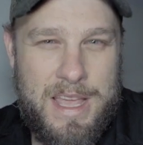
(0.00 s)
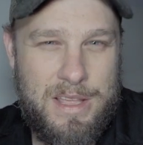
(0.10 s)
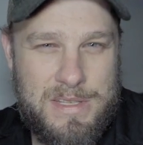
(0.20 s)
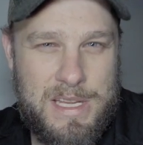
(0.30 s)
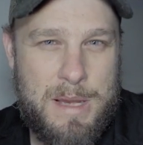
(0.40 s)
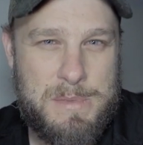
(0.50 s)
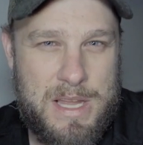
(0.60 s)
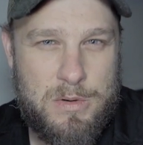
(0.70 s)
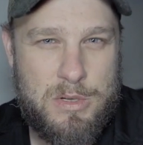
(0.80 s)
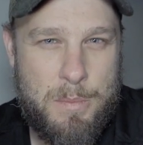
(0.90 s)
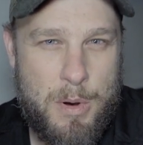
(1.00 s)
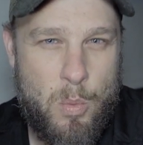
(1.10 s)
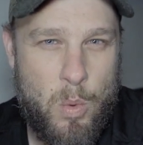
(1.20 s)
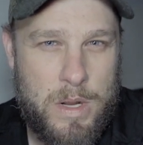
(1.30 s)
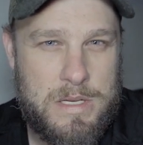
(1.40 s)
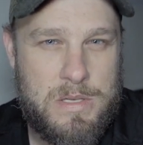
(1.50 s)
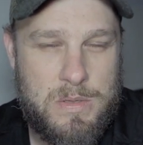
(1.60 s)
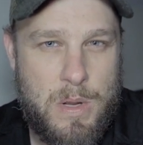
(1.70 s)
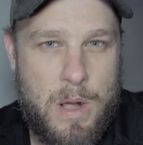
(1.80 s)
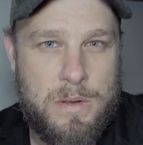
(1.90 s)
Usually comes down to about 1 to
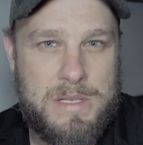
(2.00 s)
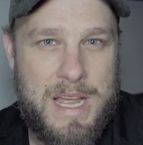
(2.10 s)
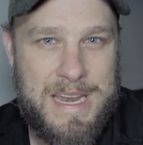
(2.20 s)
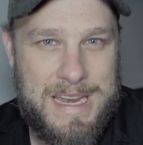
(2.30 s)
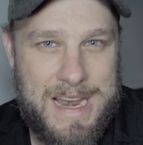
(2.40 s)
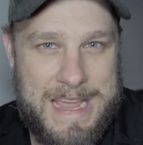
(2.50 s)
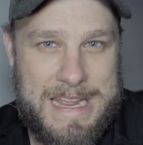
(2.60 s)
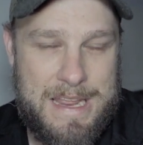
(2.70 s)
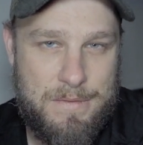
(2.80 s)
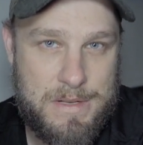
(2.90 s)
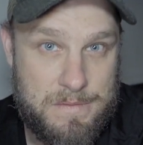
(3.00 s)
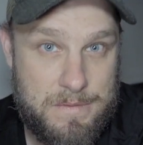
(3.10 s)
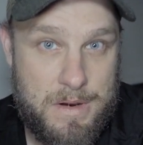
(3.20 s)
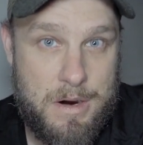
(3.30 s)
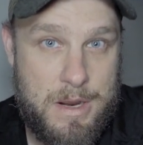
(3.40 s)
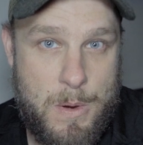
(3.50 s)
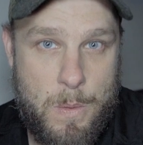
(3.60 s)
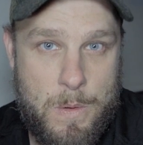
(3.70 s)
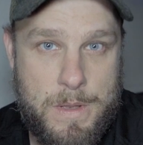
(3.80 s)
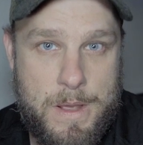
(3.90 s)
2 dollars a night if it's very
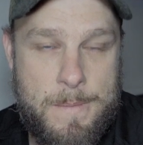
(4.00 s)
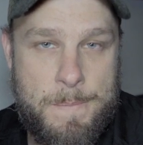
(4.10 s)
cold.